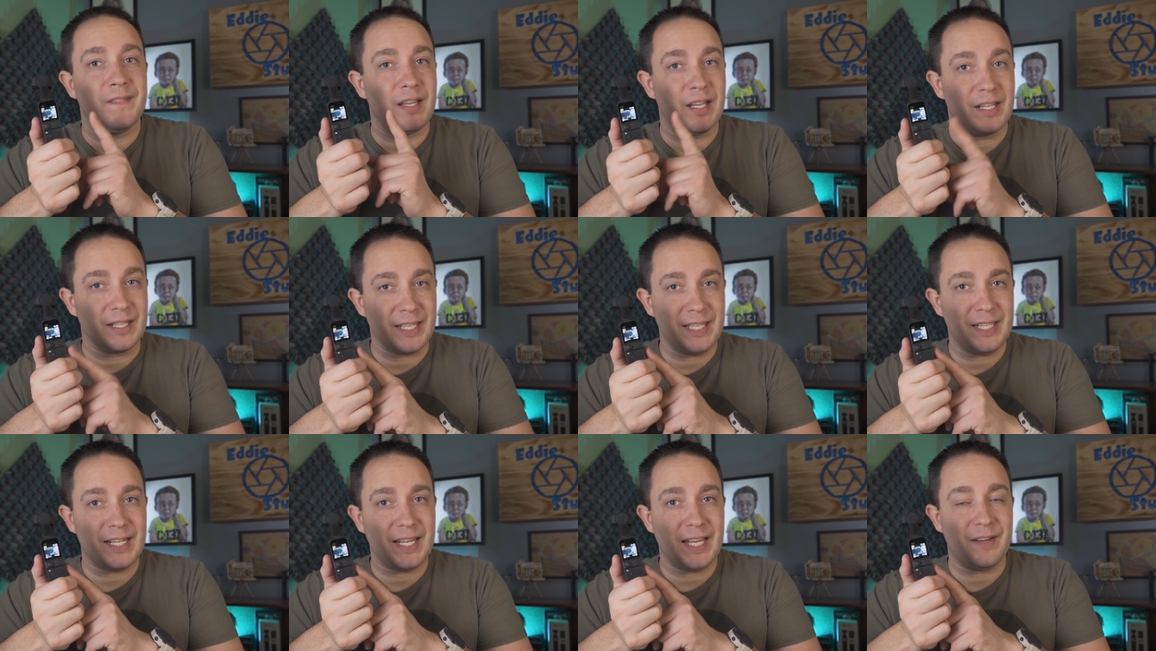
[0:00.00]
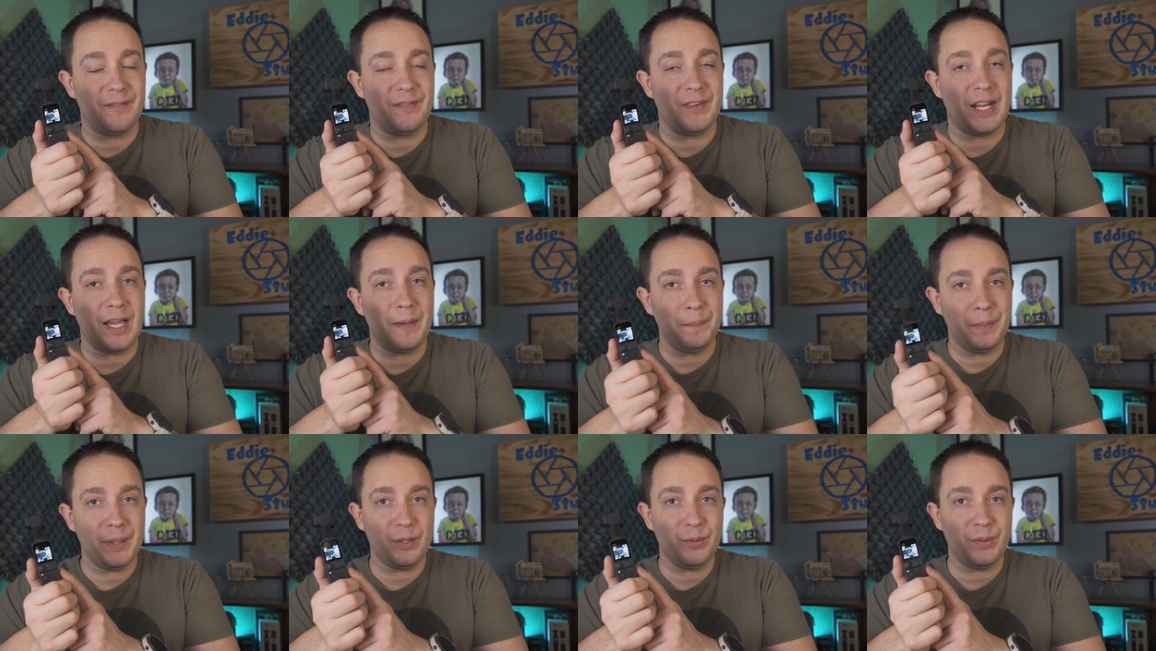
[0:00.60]
Again, I have
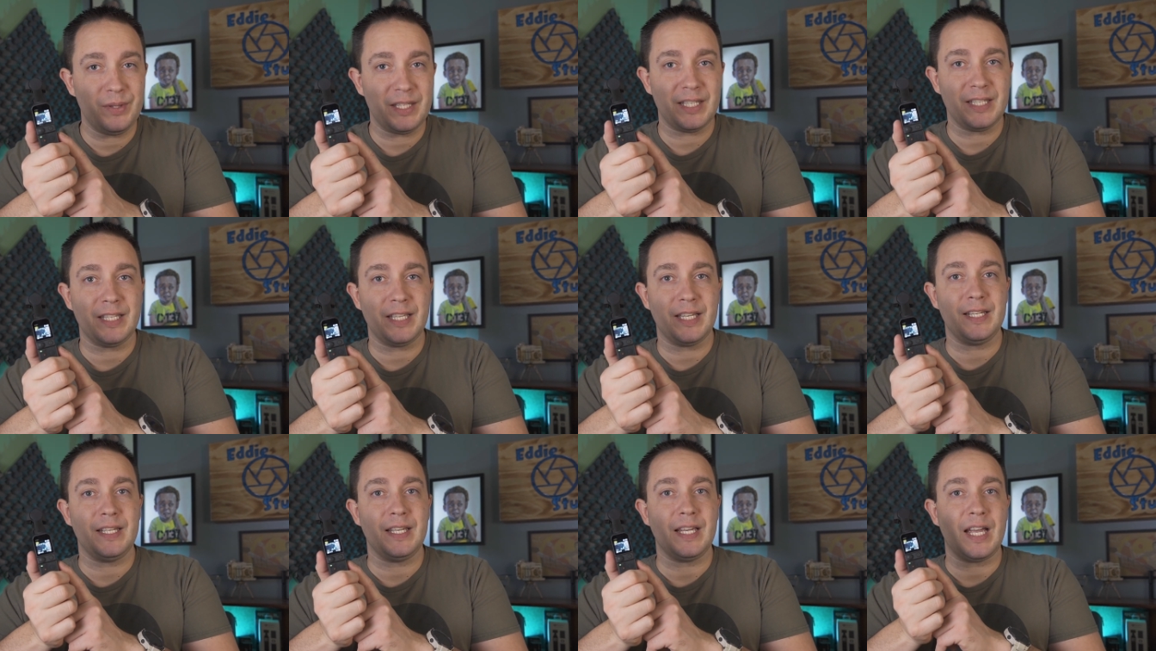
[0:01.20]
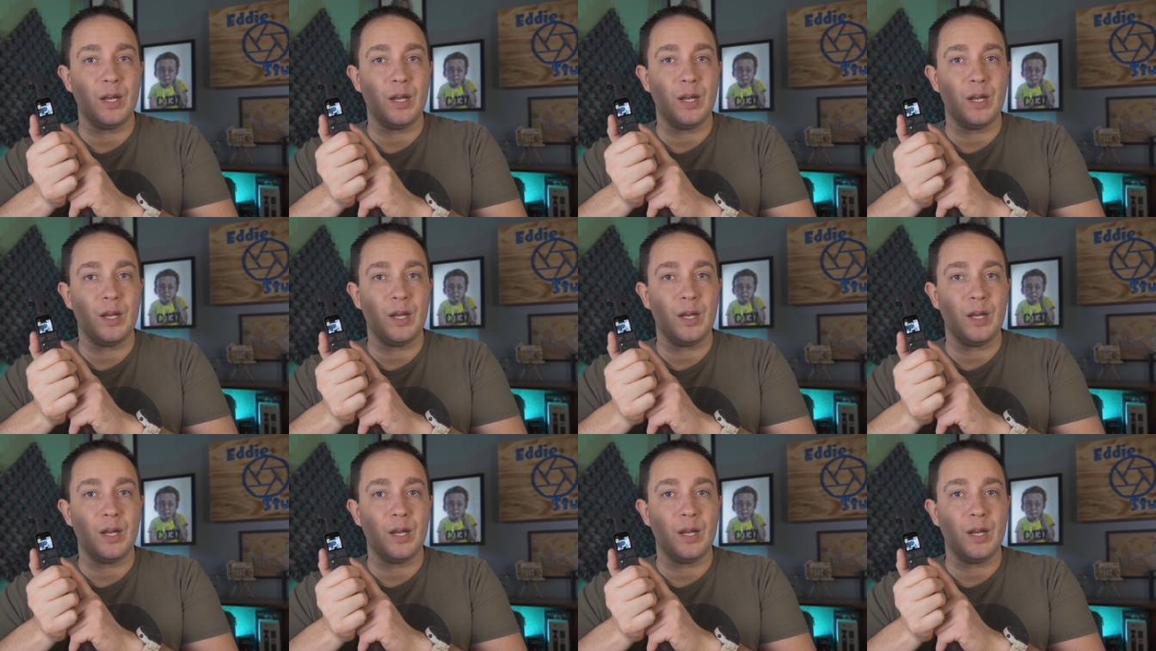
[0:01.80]
not played with that yet.